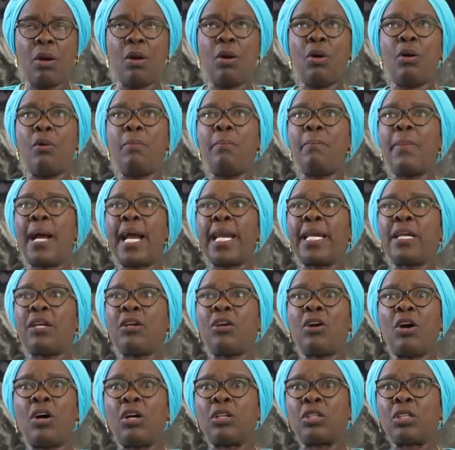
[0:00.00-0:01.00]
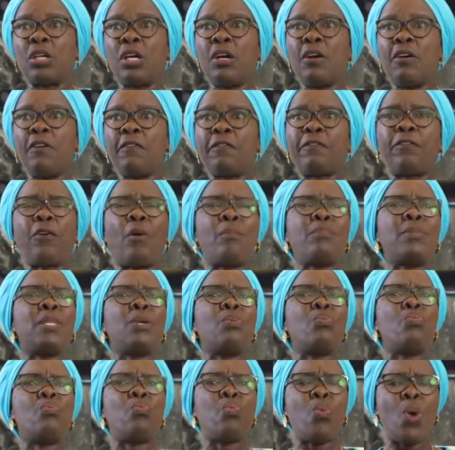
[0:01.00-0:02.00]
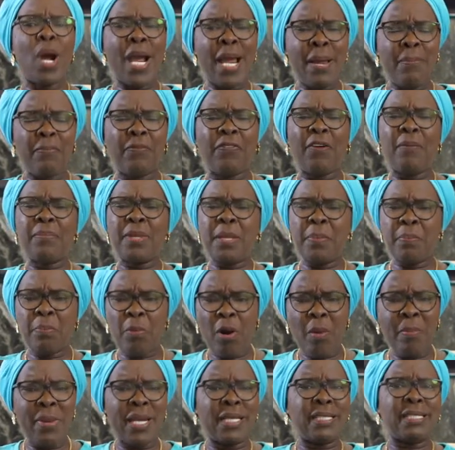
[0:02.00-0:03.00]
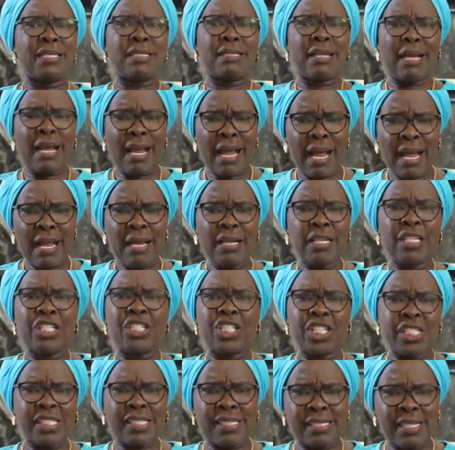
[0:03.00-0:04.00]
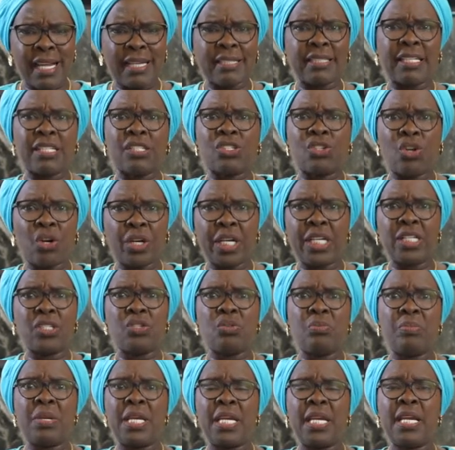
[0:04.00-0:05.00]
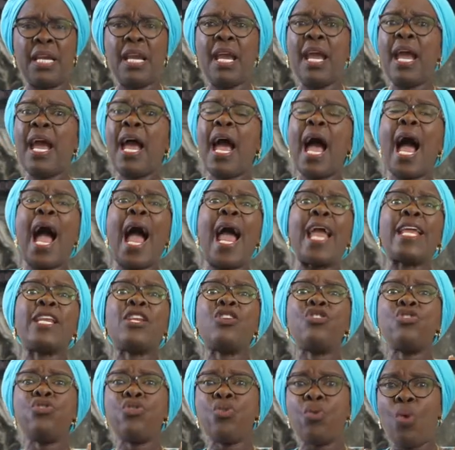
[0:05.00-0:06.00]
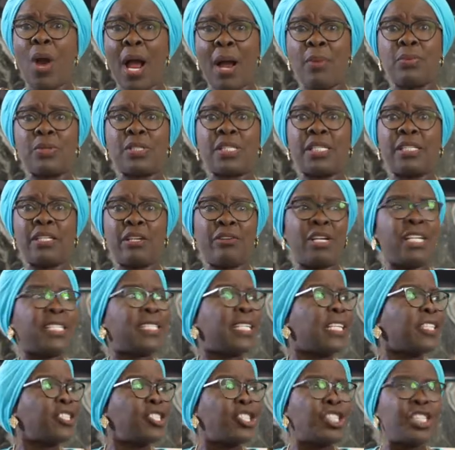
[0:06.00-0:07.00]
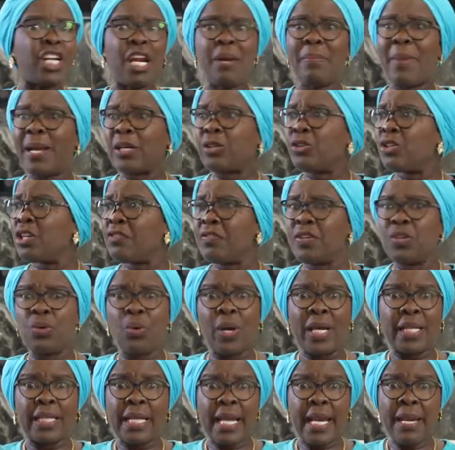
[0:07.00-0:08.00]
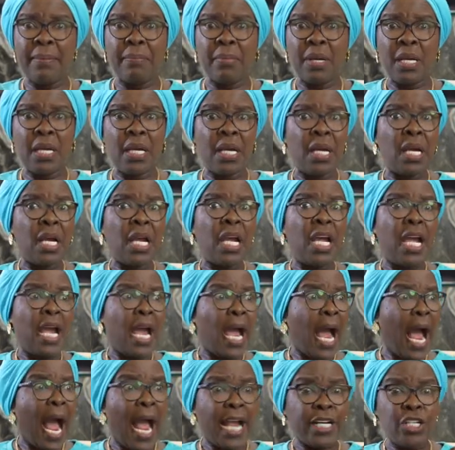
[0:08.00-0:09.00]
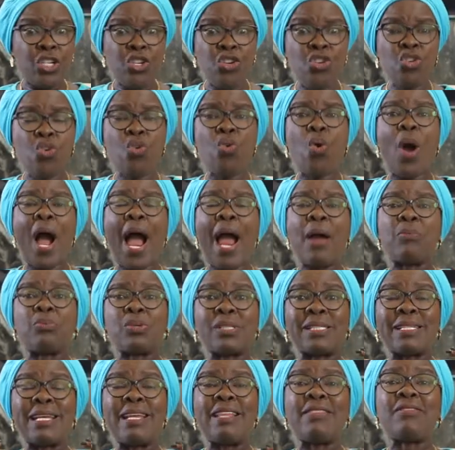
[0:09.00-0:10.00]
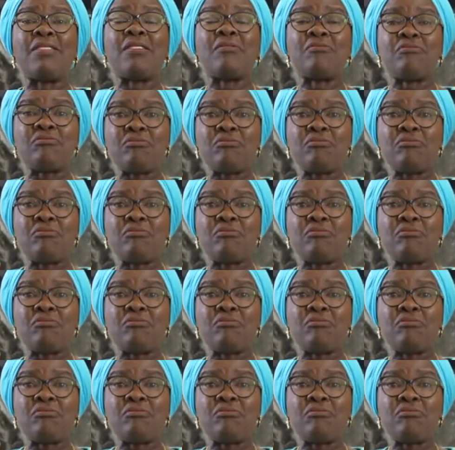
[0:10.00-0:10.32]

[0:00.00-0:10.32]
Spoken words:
Oh my God. From the moment she started talking to me, I knew I was in the, it's a shame I don't even know her name. I knew I was in the